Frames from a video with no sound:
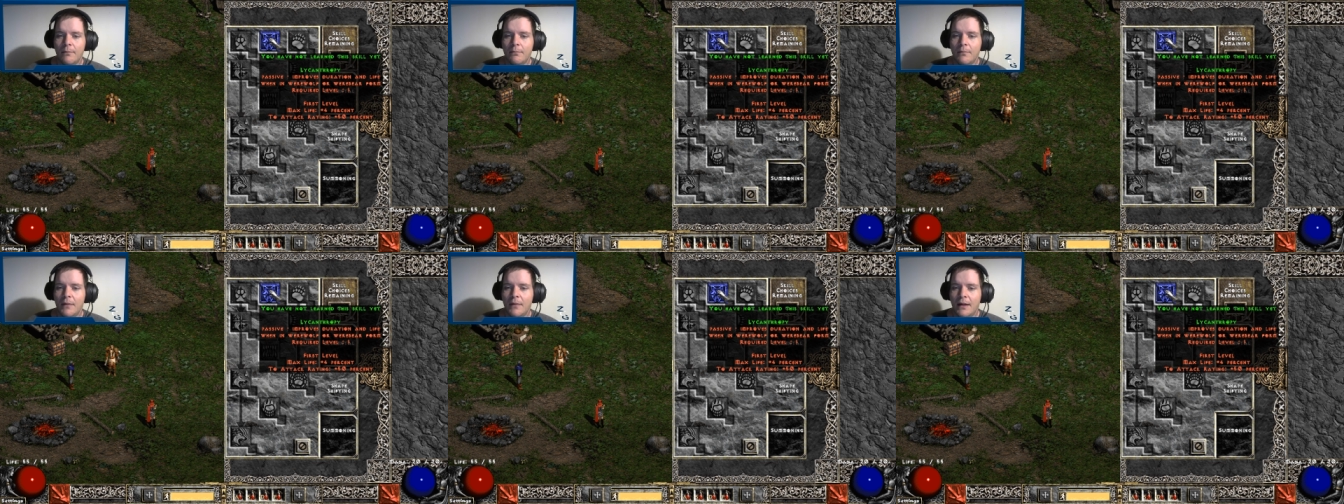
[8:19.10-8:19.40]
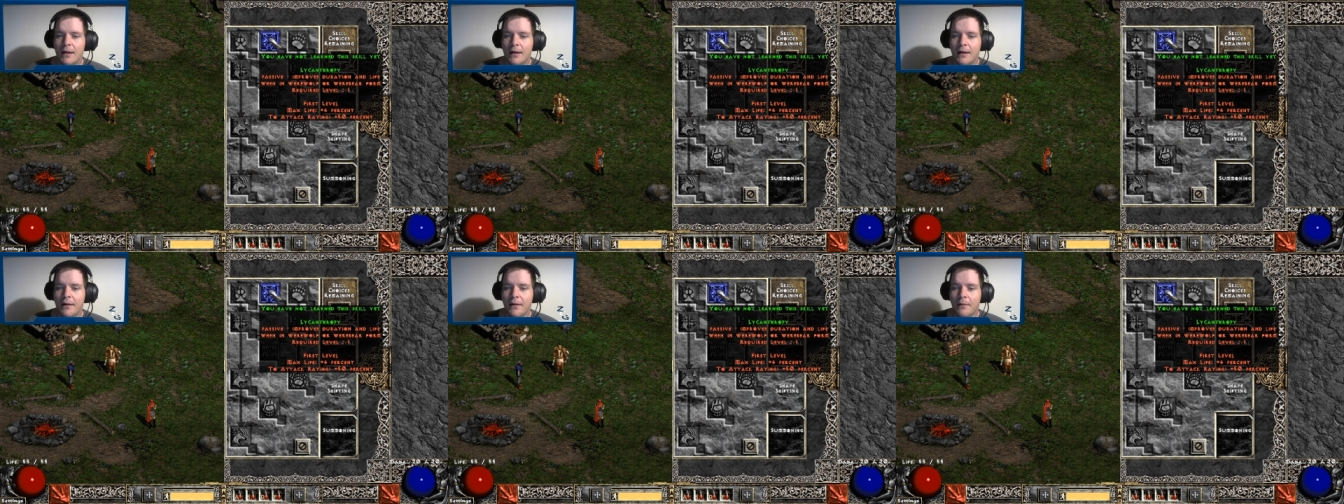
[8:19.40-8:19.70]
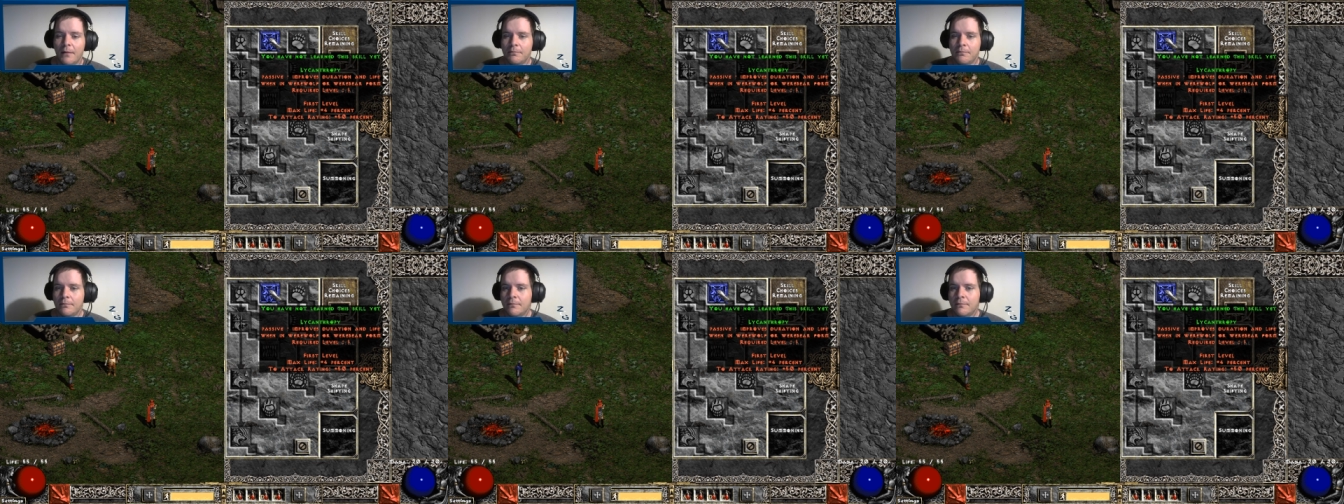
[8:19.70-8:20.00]
It
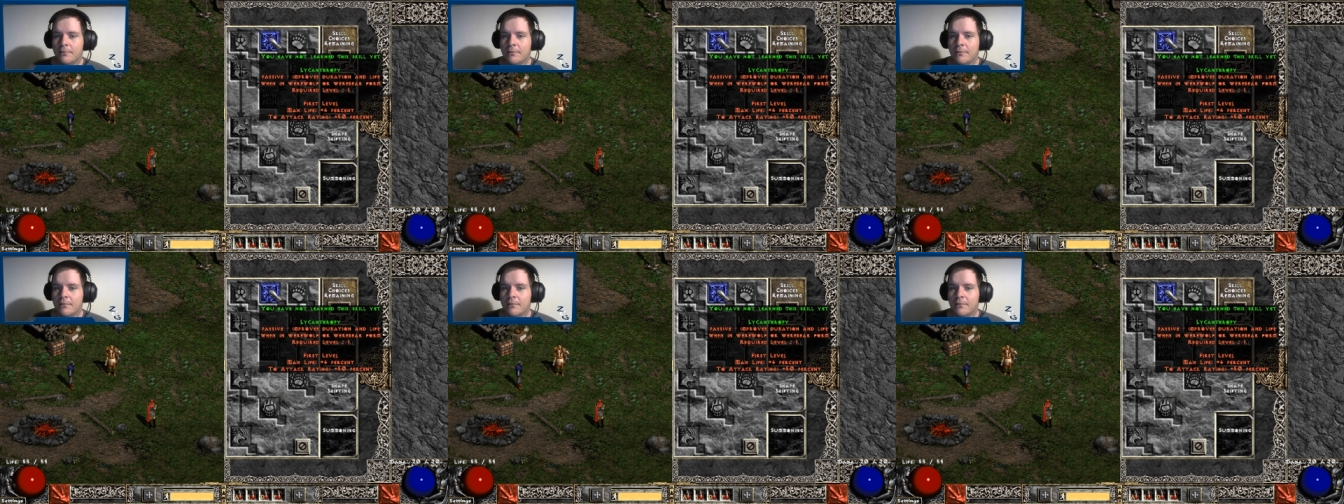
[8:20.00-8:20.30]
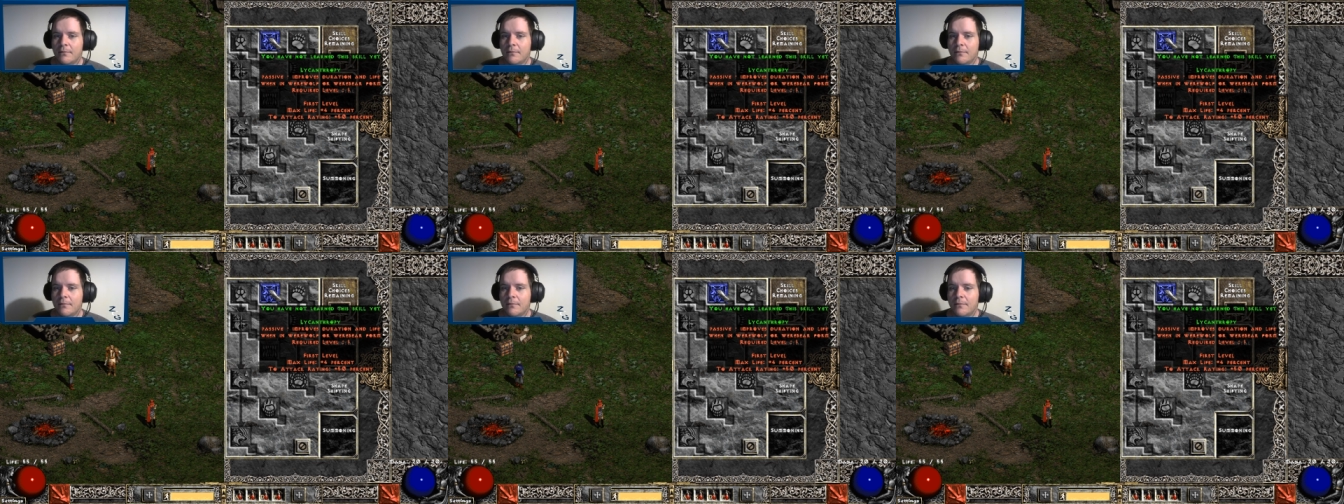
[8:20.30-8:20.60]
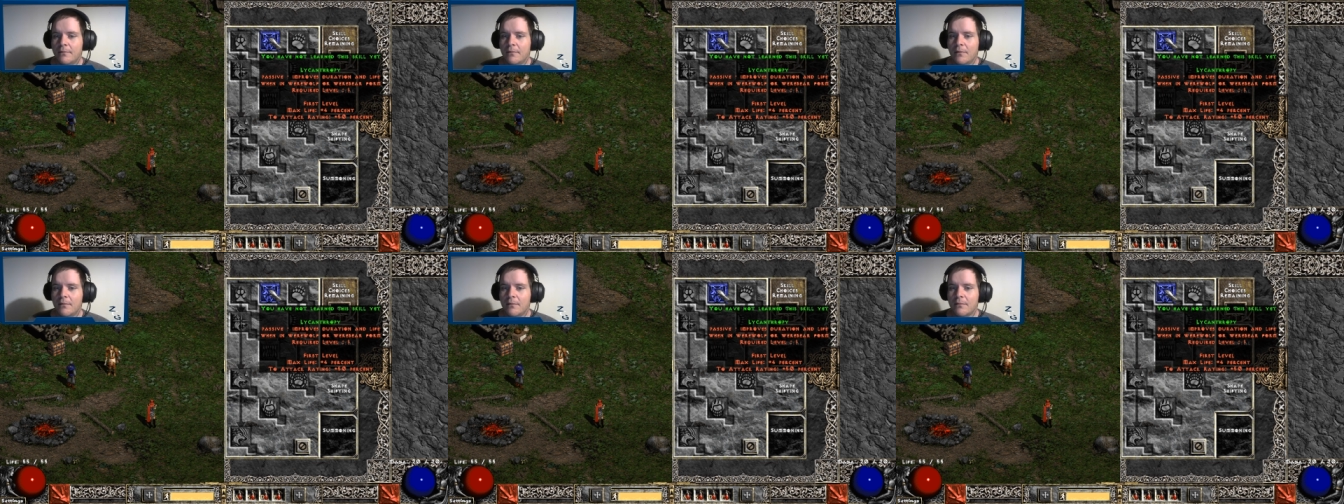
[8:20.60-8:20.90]

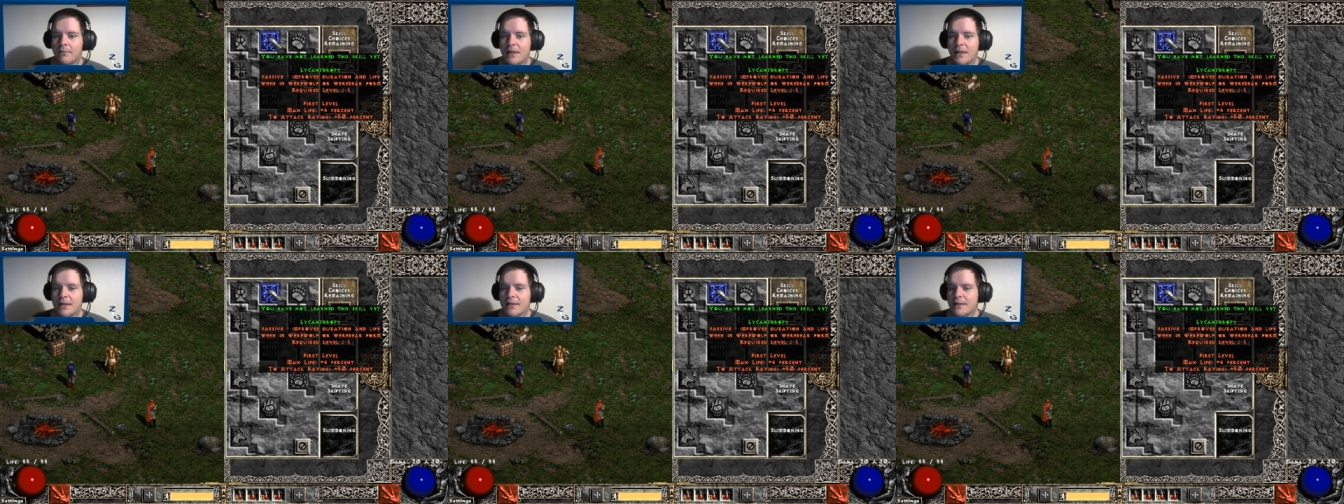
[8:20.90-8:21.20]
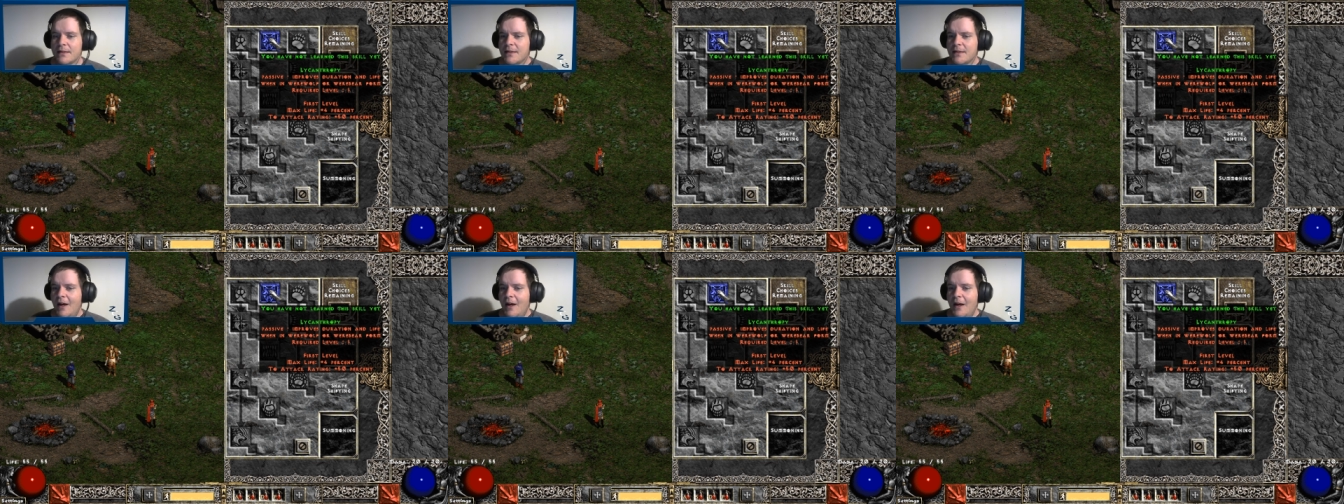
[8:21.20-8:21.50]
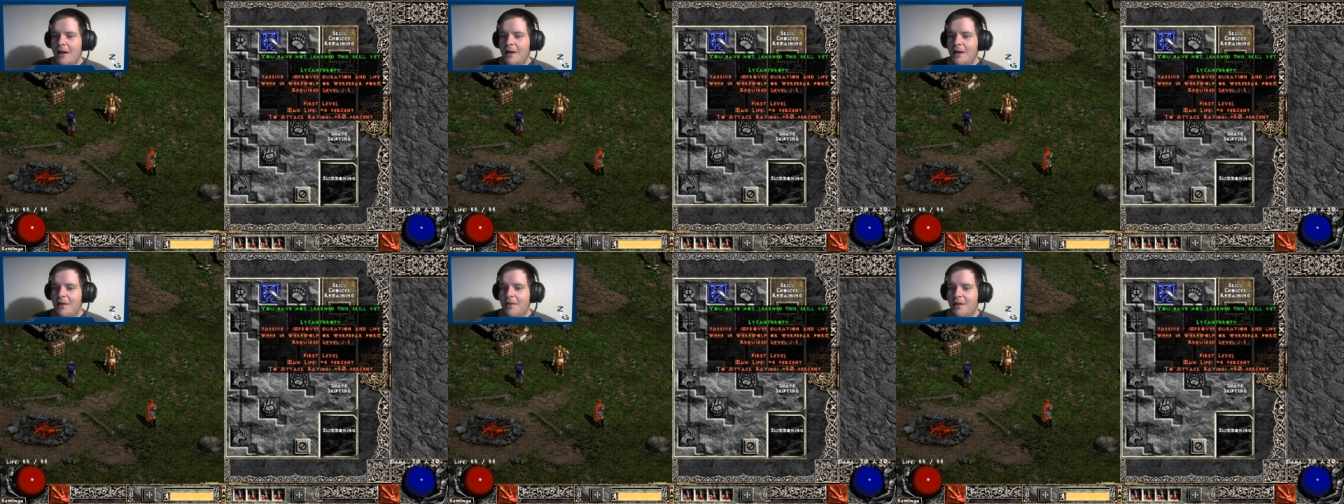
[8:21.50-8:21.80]
doesn't
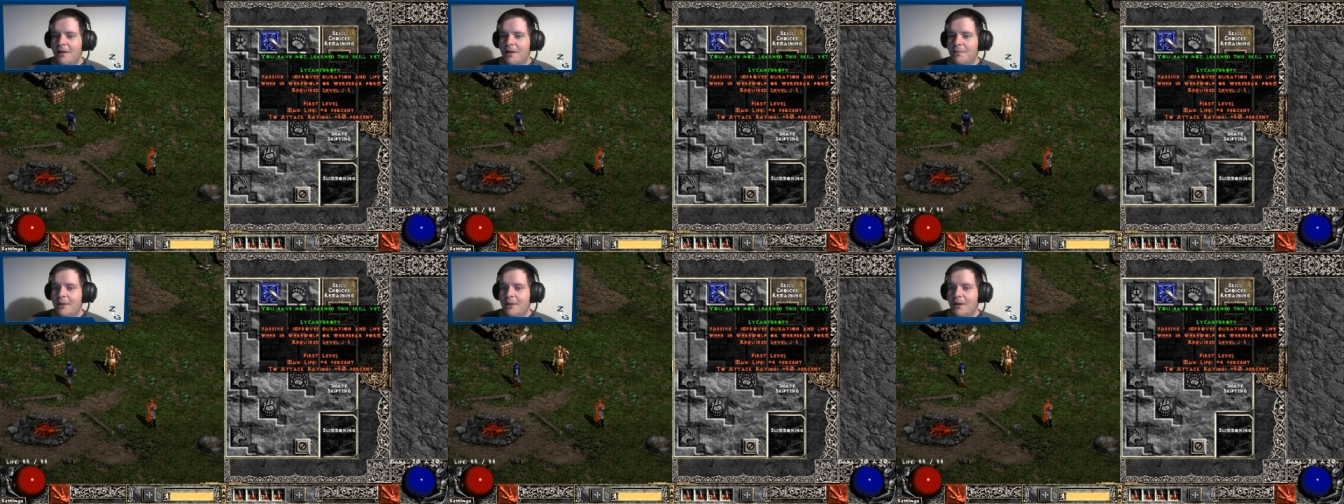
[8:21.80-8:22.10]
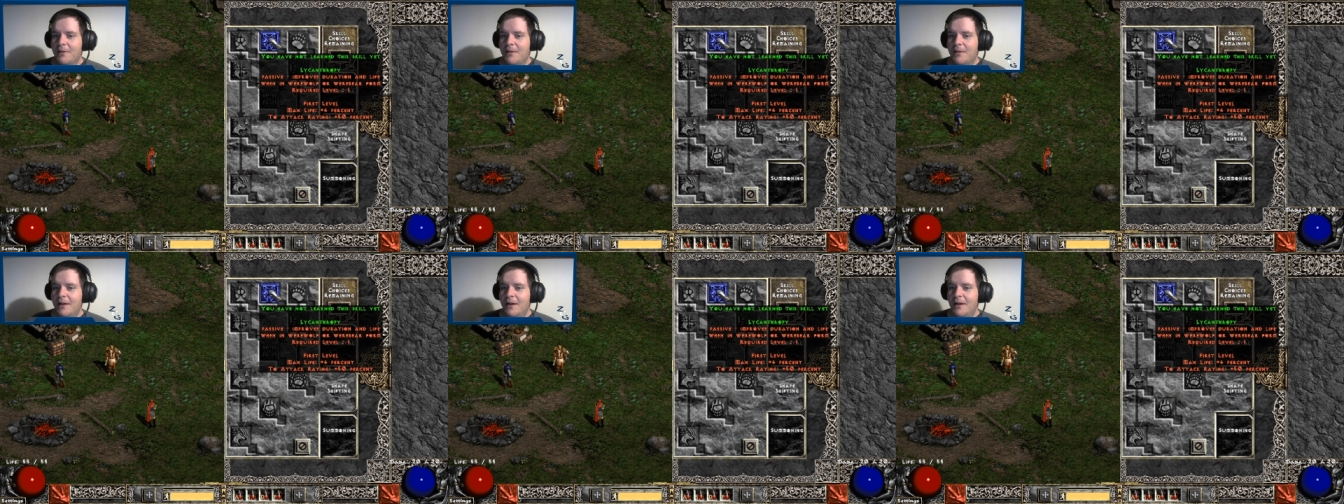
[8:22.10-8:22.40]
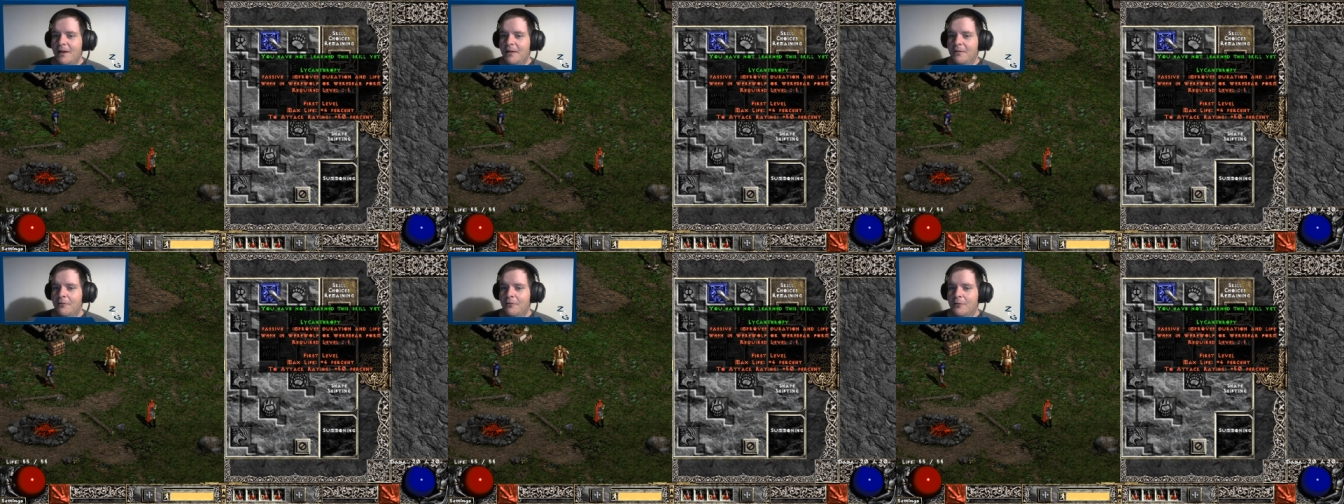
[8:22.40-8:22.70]
say anything about
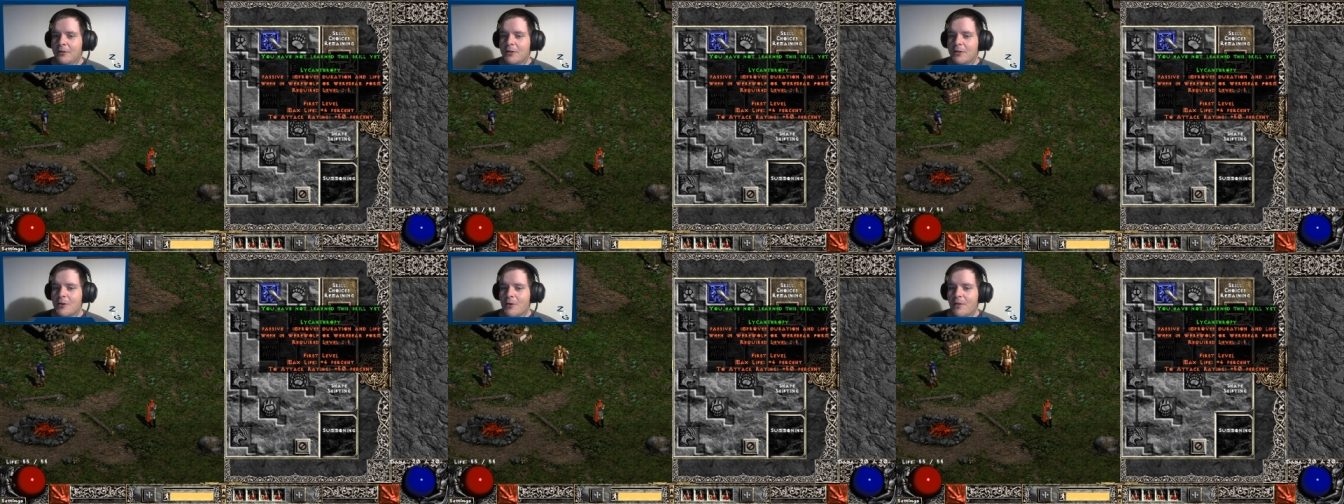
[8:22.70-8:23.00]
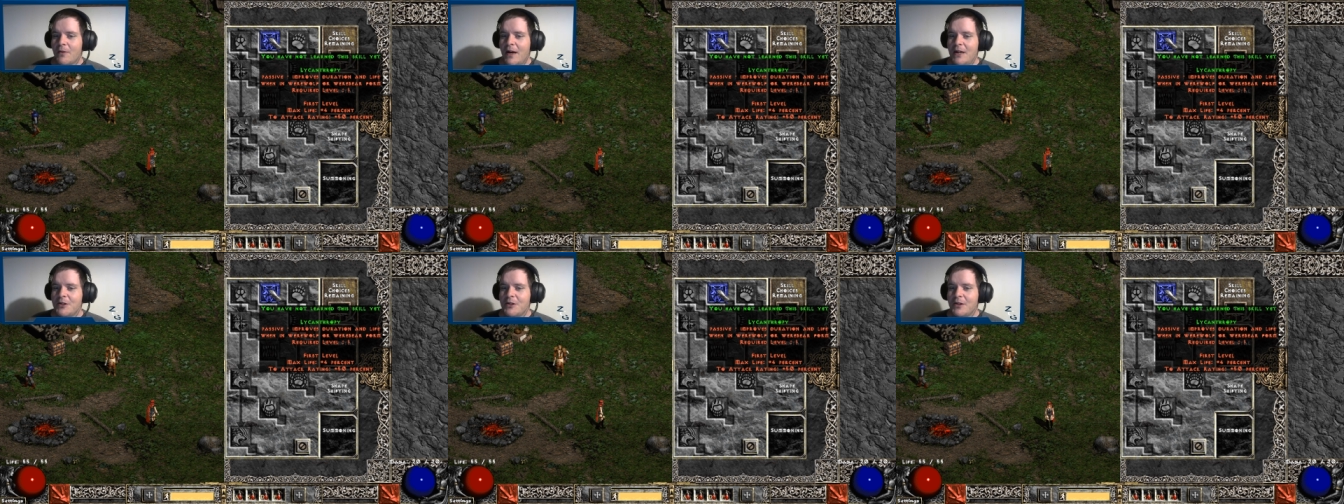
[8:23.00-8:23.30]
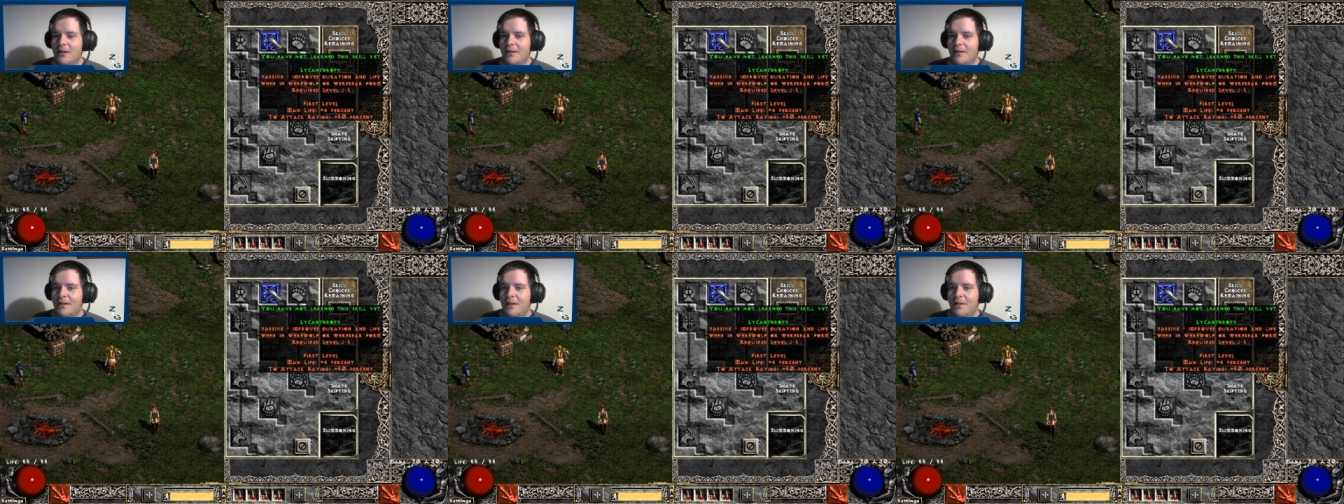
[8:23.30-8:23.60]
the duration.